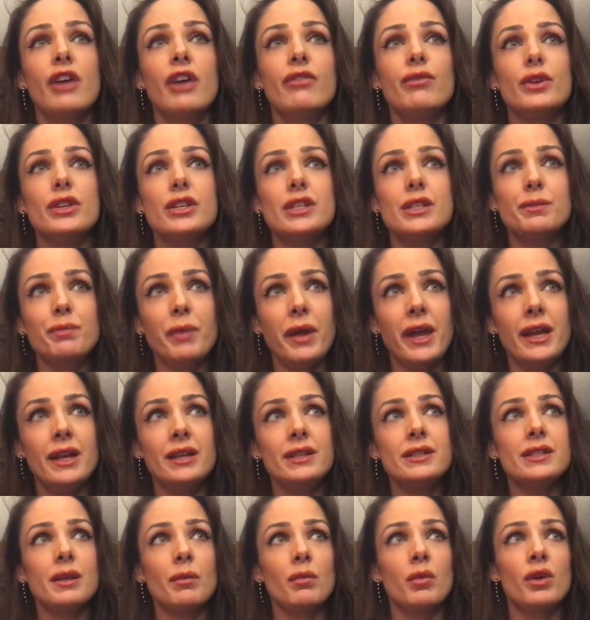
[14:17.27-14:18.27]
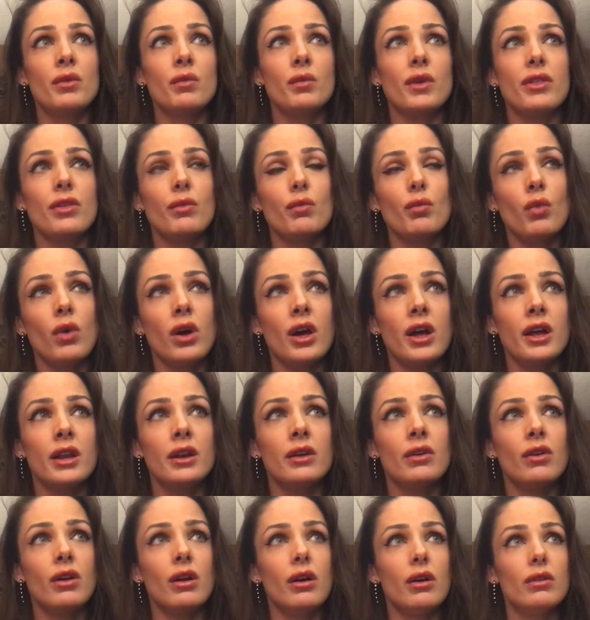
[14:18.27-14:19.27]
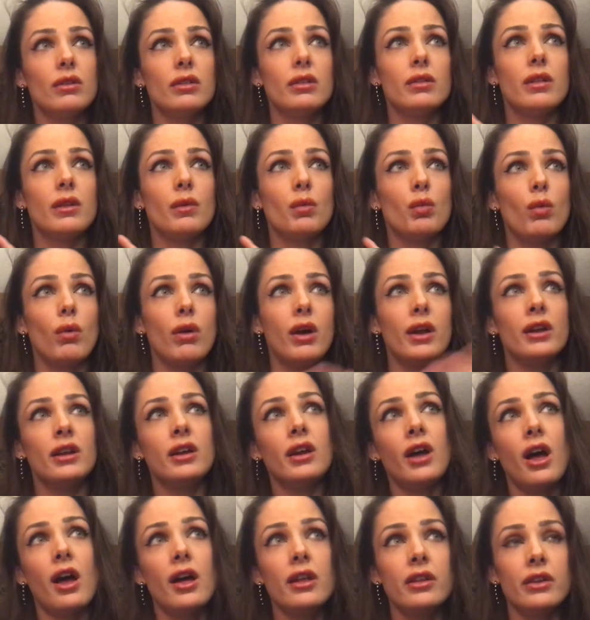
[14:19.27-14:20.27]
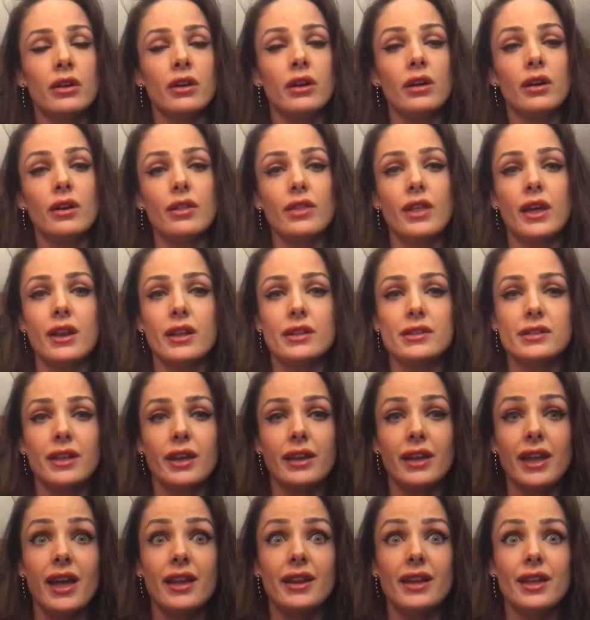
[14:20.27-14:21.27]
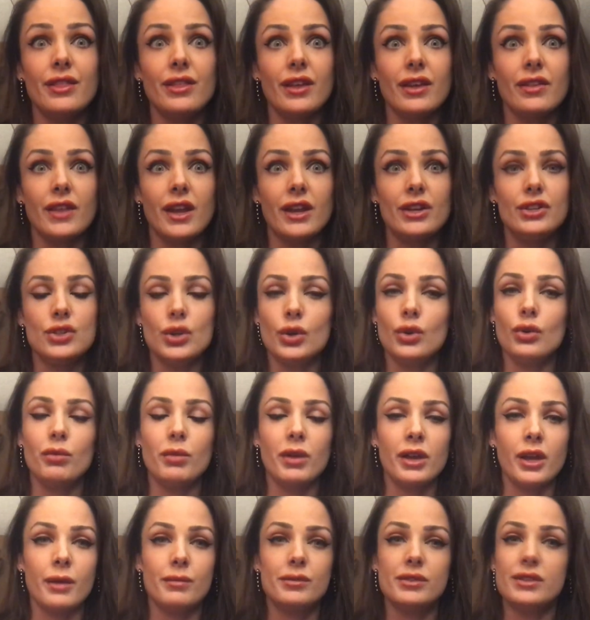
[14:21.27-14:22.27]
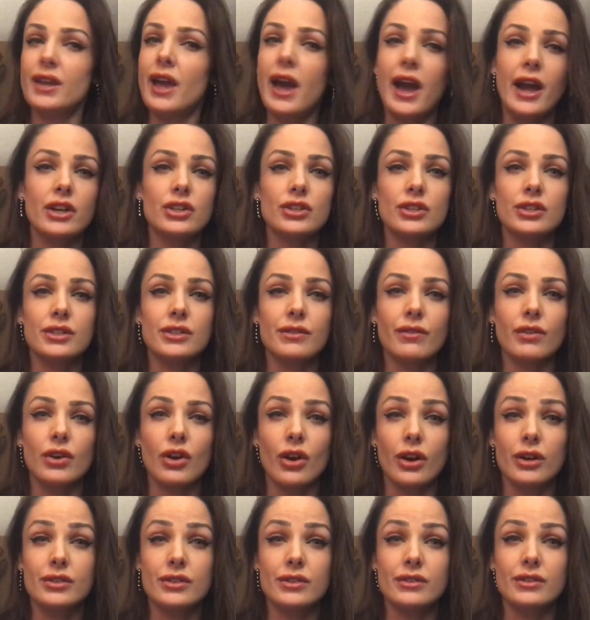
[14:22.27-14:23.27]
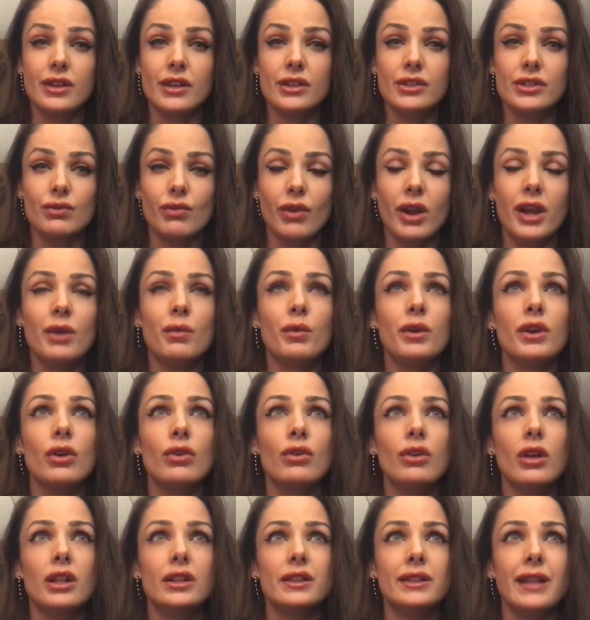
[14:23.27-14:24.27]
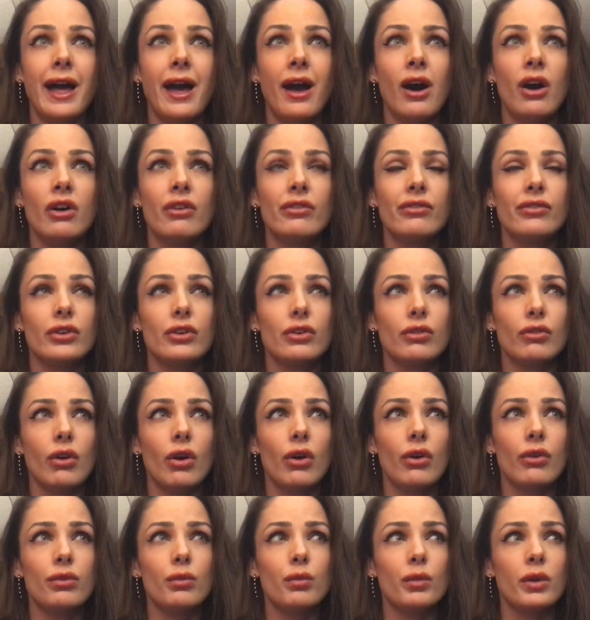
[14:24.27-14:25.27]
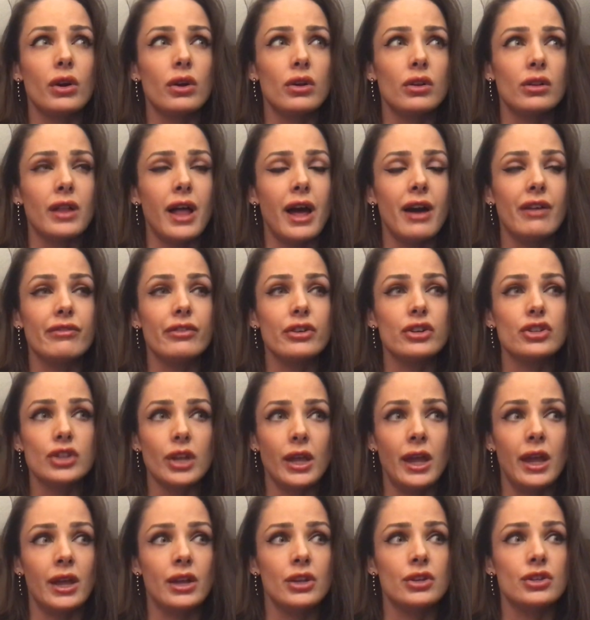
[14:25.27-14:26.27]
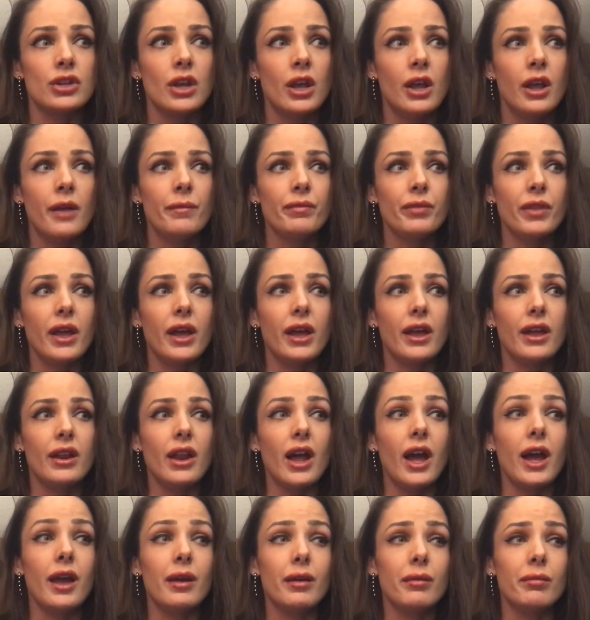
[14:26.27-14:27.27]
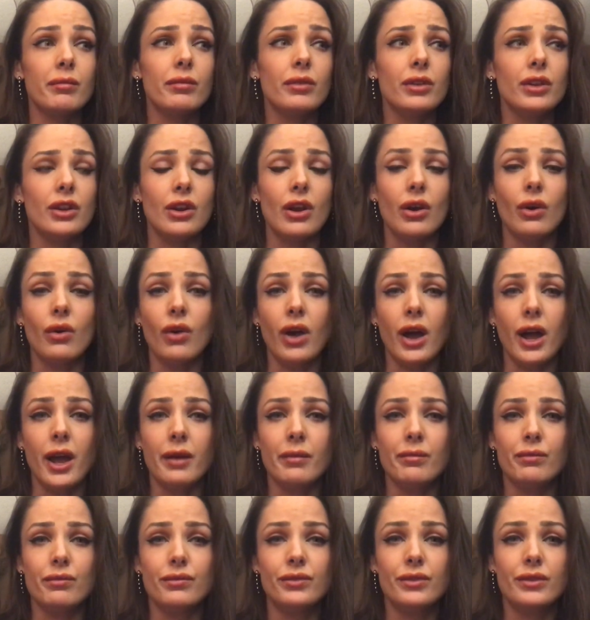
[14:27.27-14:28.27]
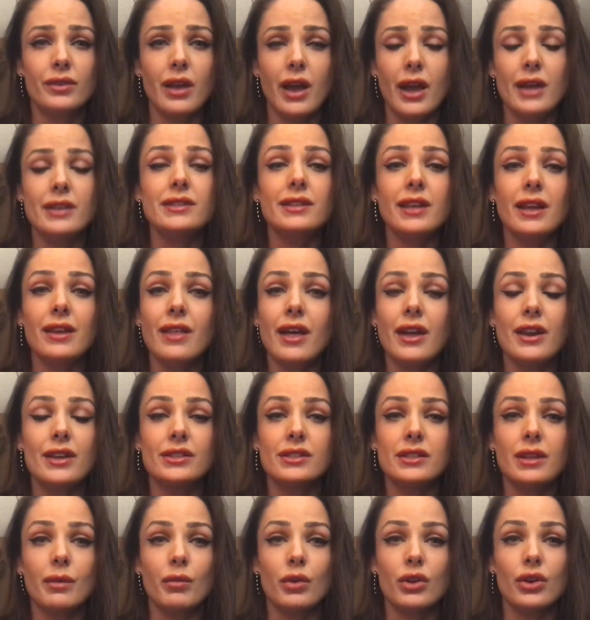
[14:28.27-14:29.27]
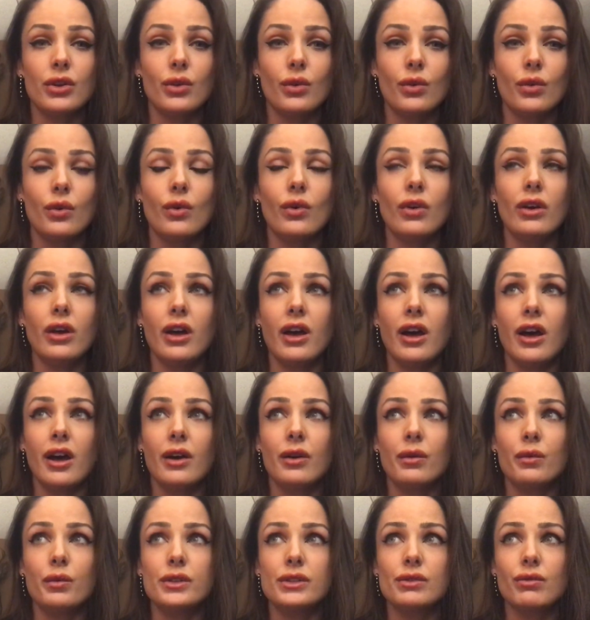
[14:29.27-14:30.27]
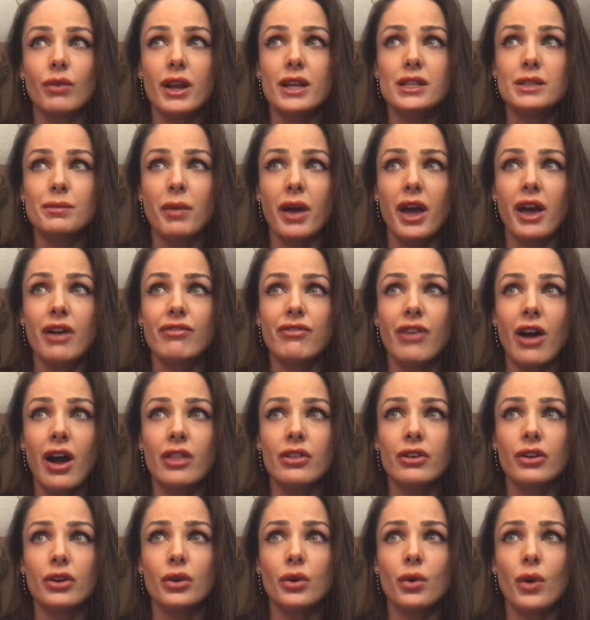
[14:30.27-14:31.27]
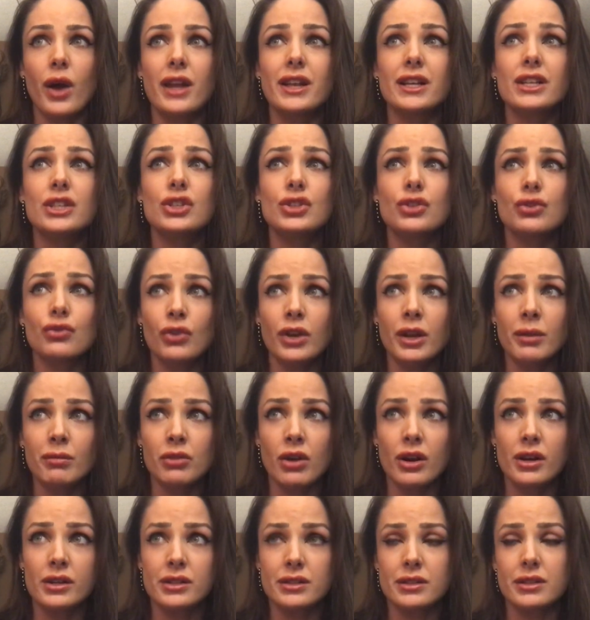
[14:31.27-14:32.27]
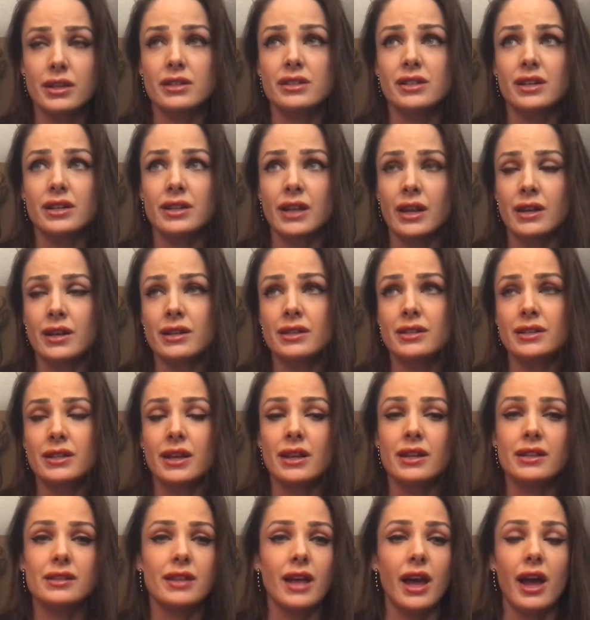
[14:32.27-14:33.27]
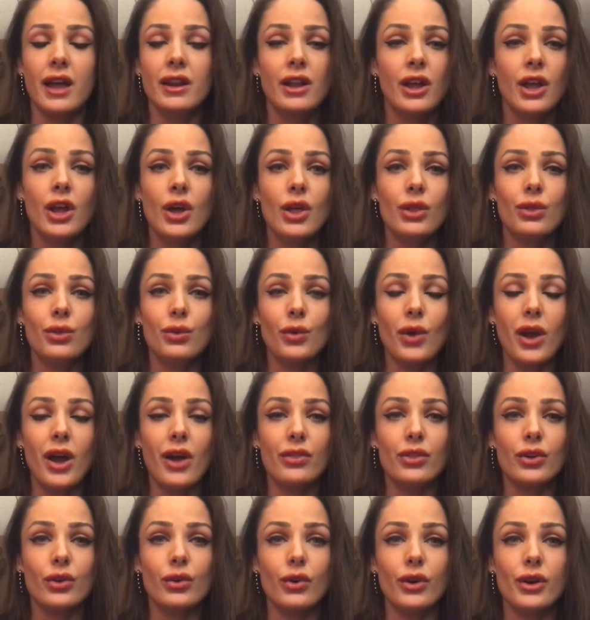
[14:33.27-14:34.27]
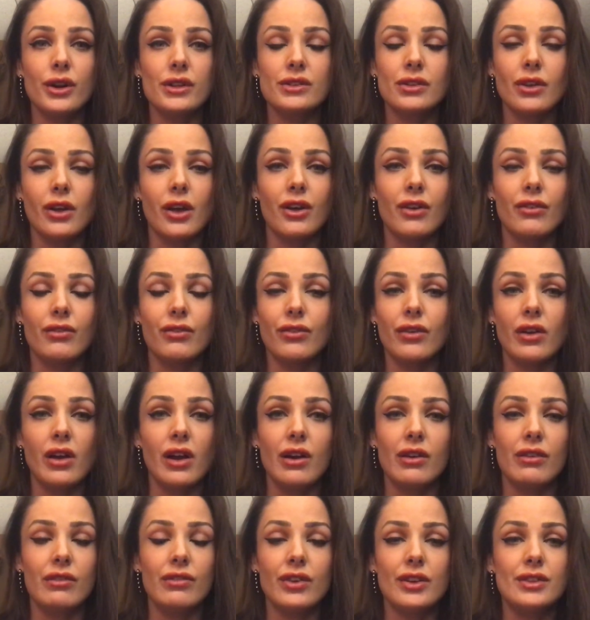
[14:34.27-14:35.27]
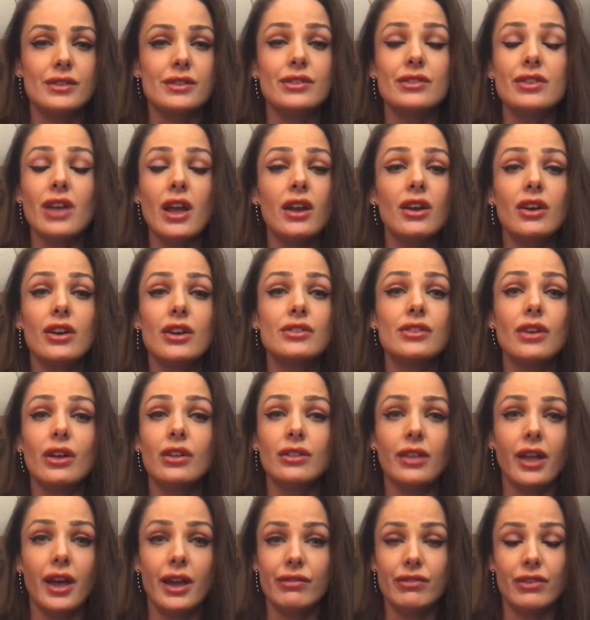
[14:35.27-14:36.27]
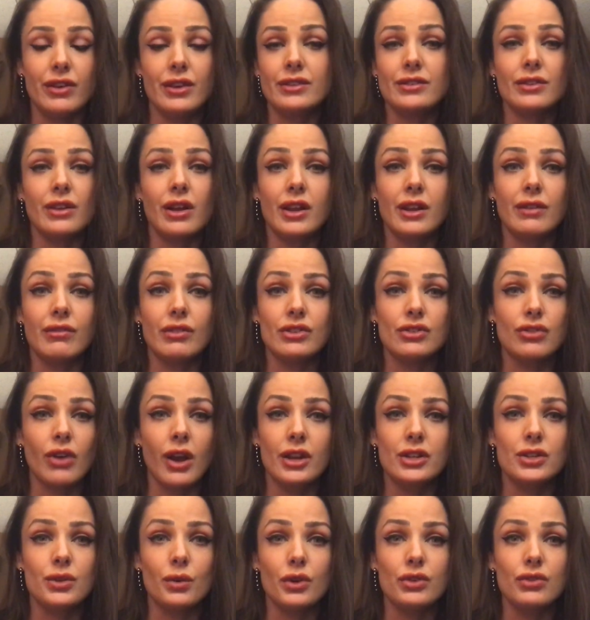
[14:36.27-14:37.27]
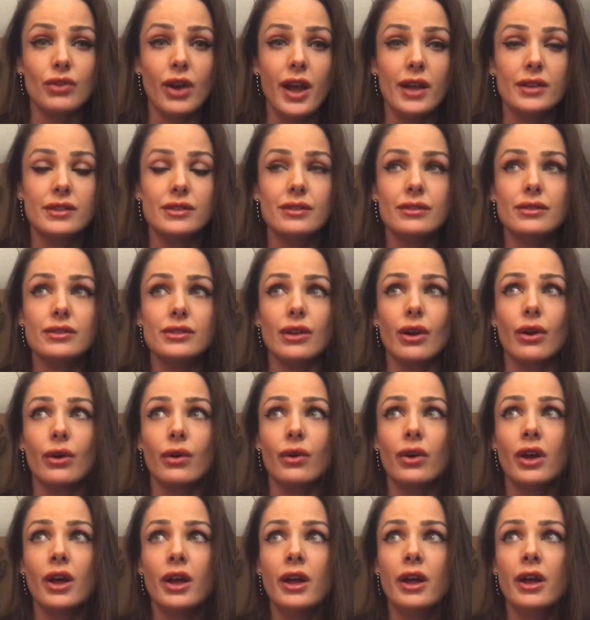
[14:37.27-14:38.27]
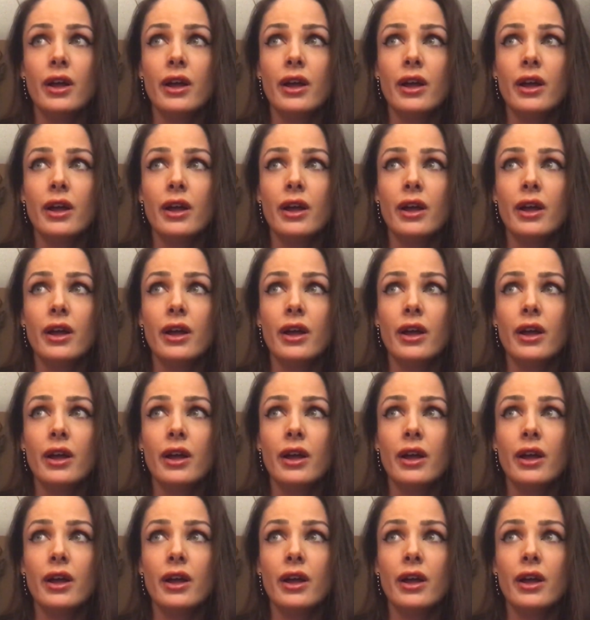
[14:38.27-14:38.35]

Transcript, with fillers: if we just paint someone with one one color then it's like anything they do becomes the actions of a narcissist right we don't allow for growth we don't allow for change and i'm you know i'm i say that as someone who uh, was raised by a father who had extreme narcissistic tendencies that throughout the course of of his entire adult life he has not even tried to address so